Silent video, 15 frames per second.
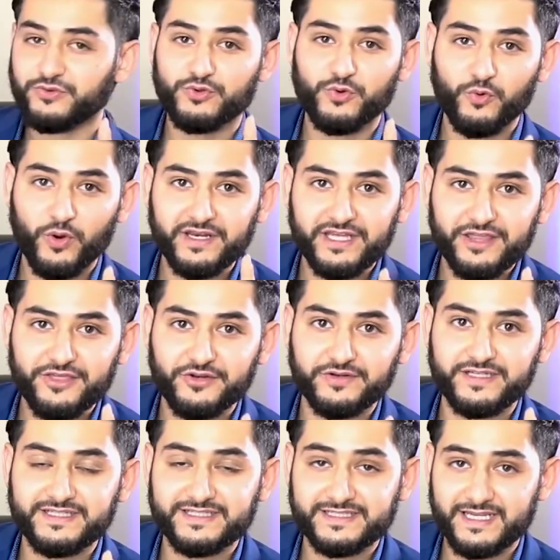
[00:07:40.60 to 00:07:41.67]

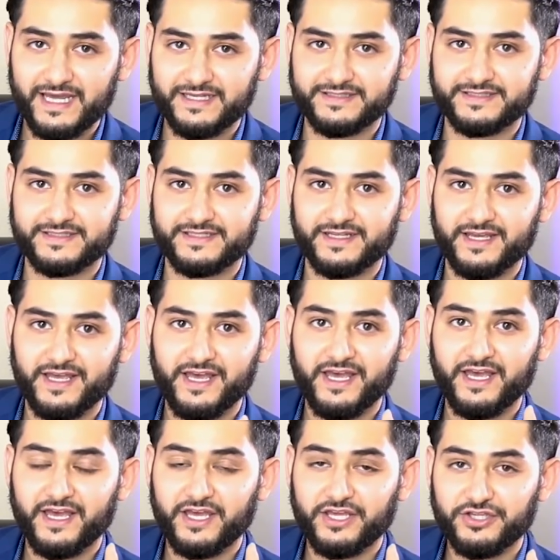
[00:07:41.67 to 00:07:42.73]
twenty-three cents
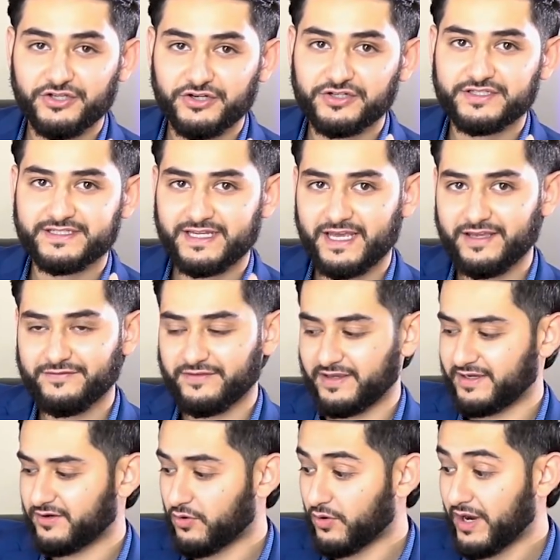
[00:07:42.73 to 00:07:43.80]
you're
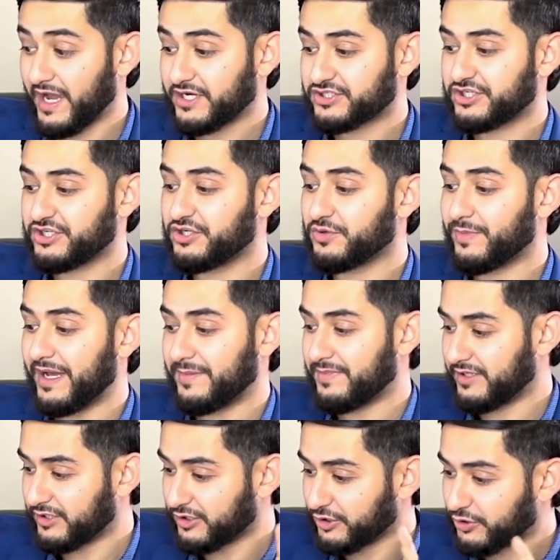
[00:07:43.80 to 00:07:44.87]
saving, or actually you might
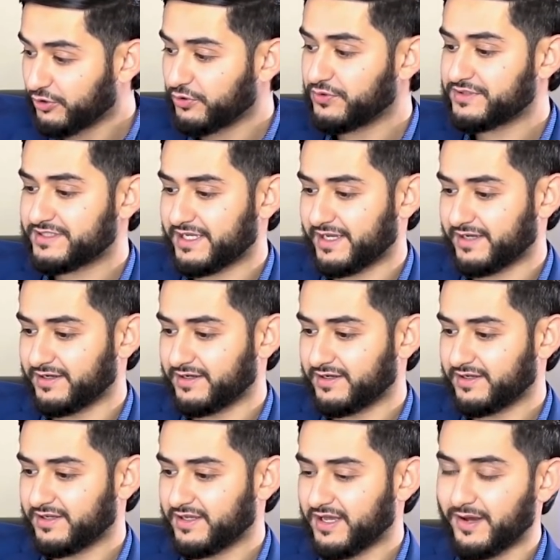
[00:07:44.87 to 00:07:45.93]
be losing
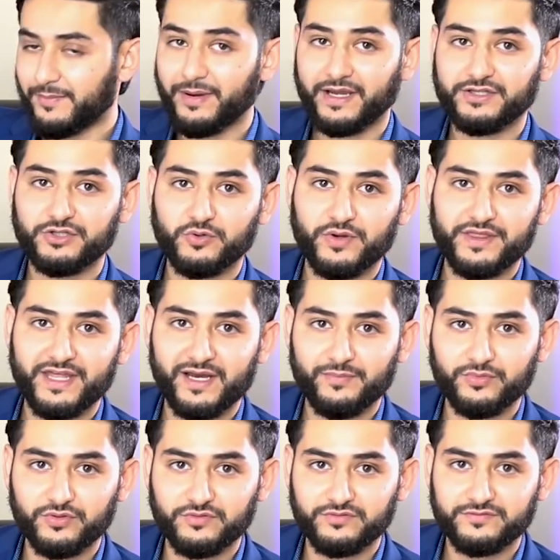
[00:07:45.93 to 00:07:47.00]
by doing that
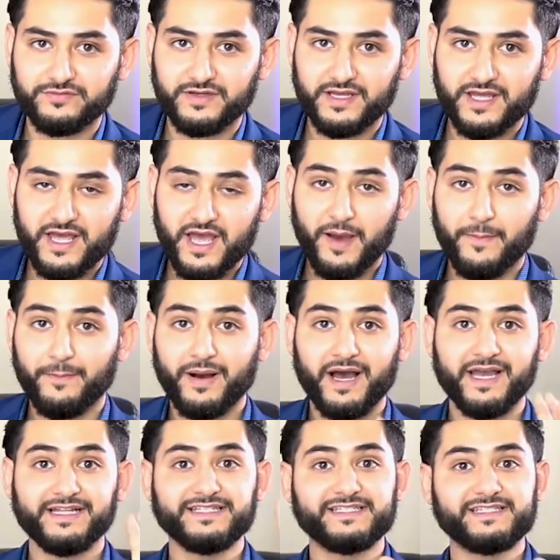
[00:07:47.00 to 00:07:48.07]
move.
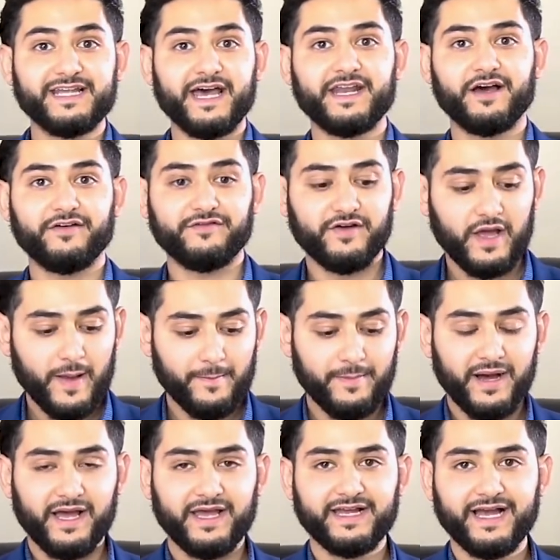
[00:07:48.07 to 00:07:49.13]
By instead of
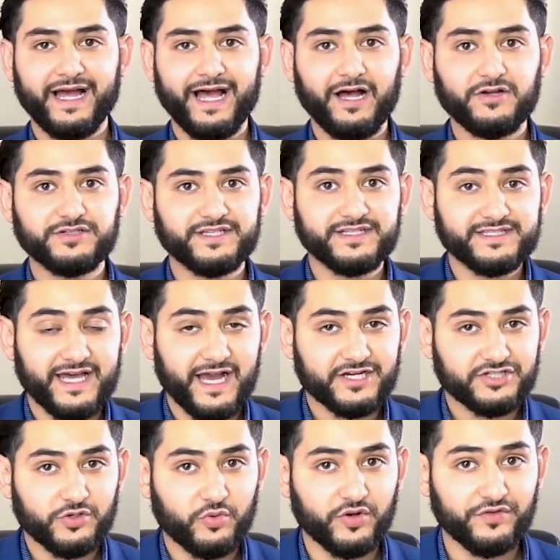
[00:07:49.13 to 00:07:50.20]
buying a house that's
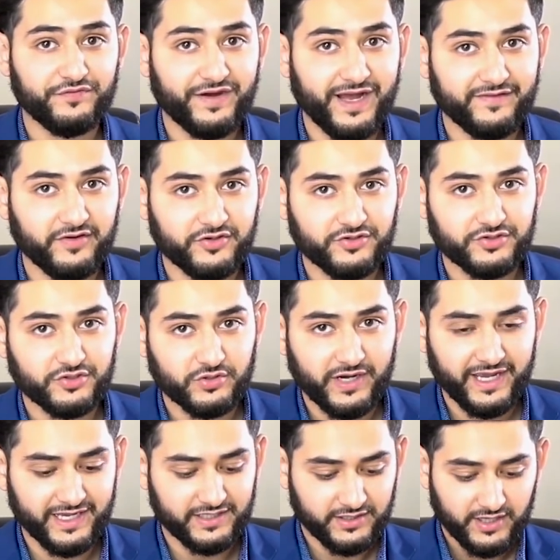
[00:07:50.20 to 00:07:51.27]
actually worth five hundred
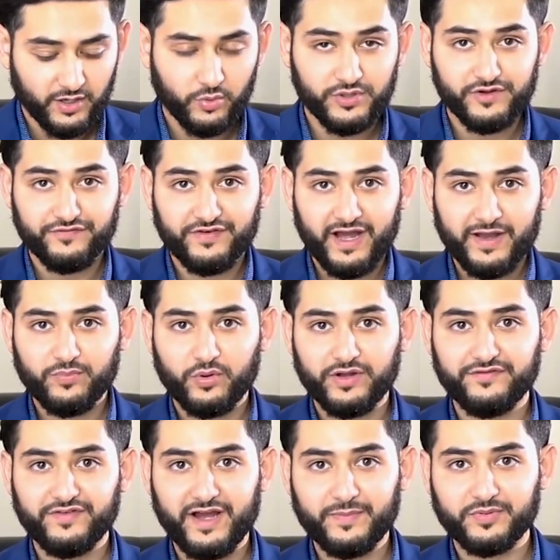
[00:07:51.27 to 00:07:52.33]
grand with a five
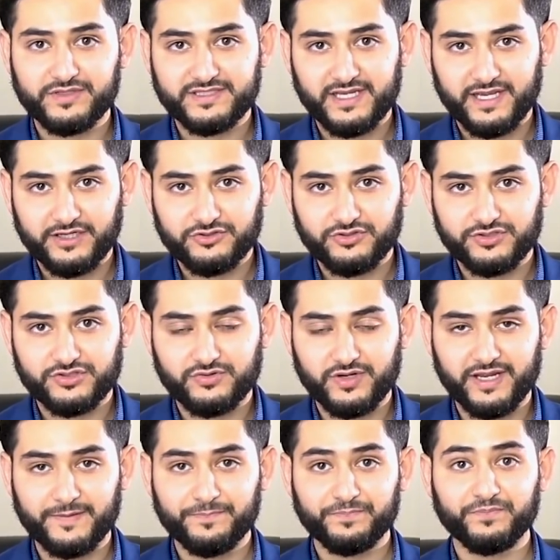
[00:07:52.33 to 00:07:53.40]
point five percent interest
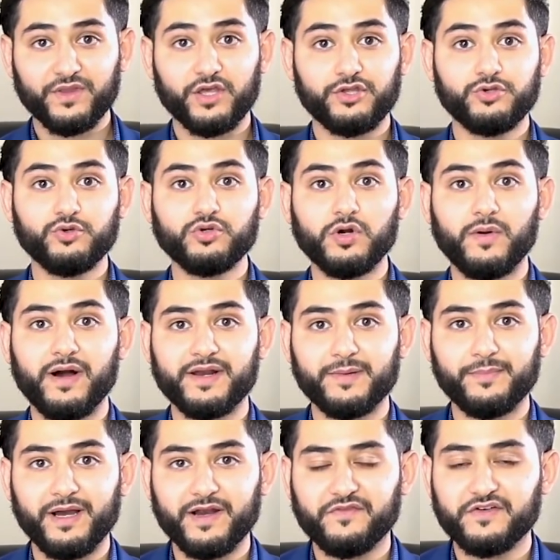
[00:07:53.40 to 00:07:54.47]
rate, you go out
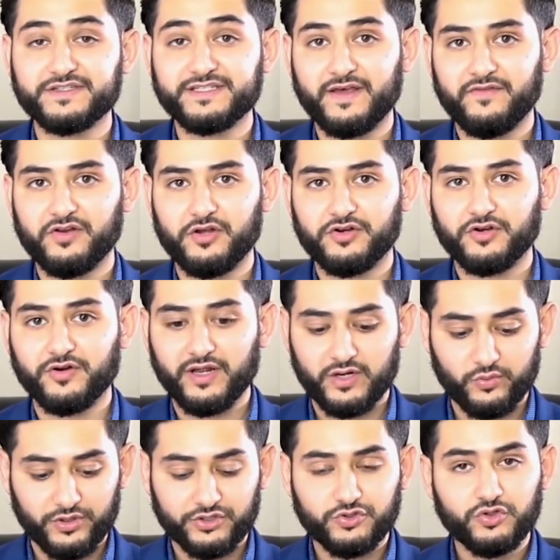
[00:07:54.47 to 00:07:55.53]
and buy it for seven hundred
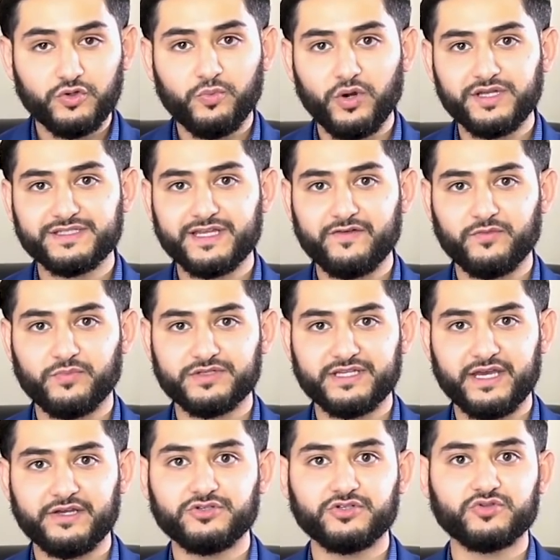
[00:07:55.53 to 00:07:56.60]
grand with a two point seven
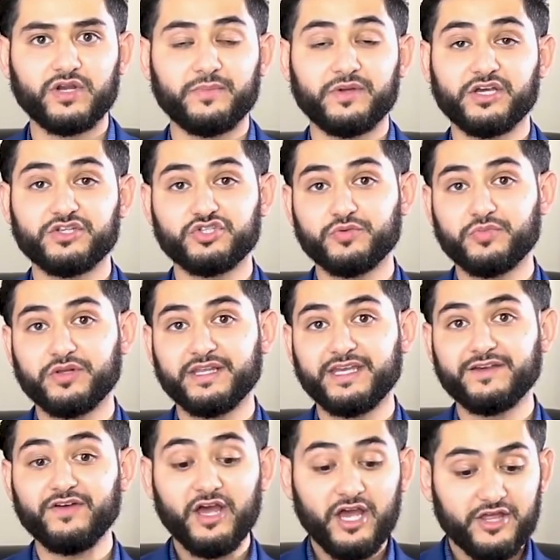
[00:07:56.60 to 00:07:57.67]
percent interest rate because you
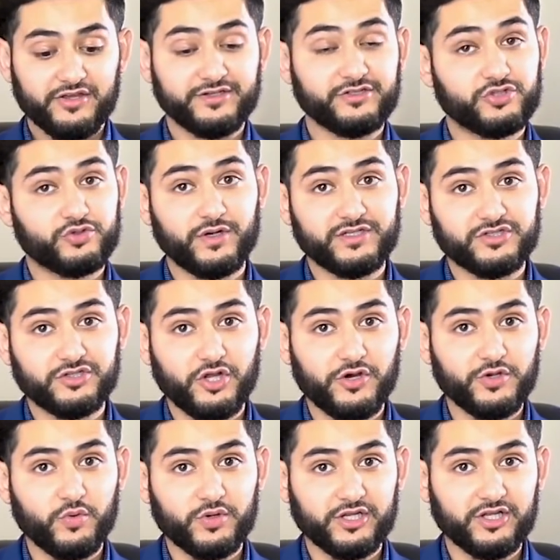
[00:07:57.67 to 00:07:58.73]
believe the interest rate's low,
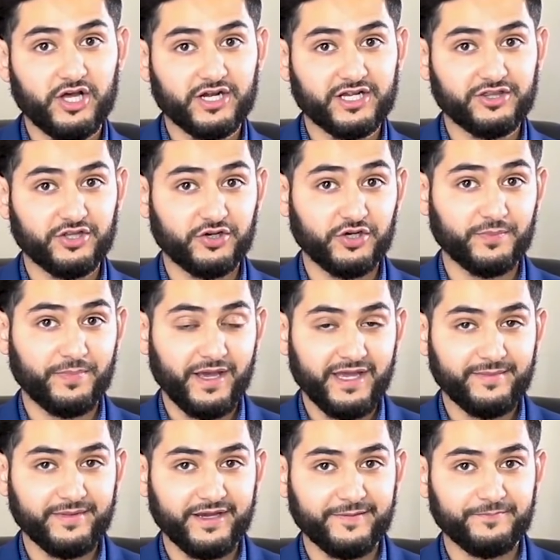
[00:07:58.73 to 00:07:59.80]
you want to lock in the good
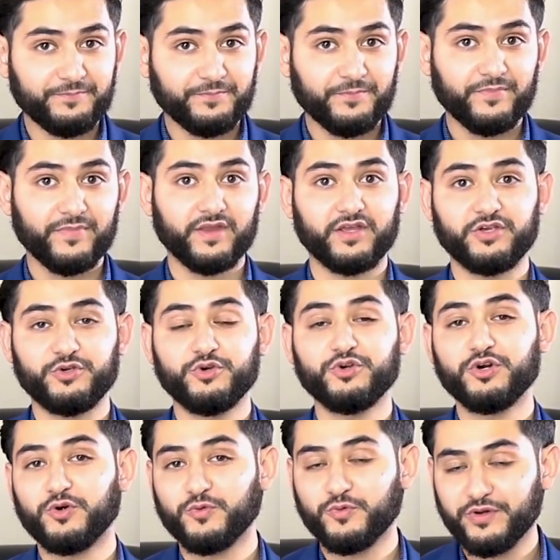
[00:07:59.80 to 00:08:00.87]
payment. You
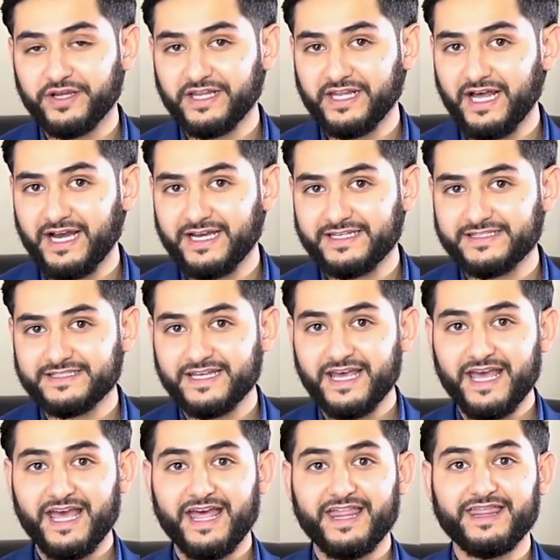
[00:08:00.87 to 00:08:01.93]
don't realize
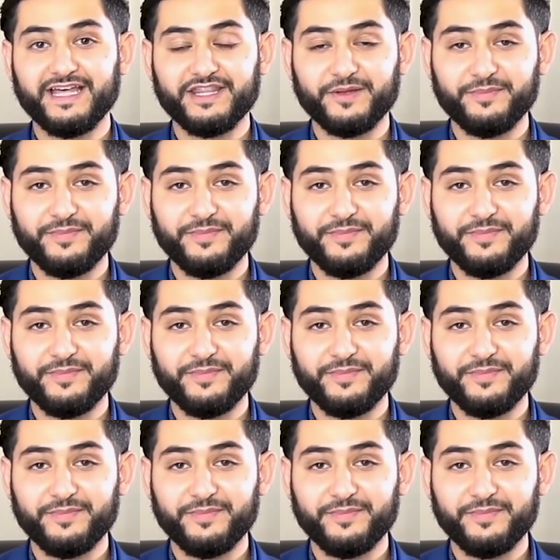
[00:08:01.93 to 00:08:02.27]
that the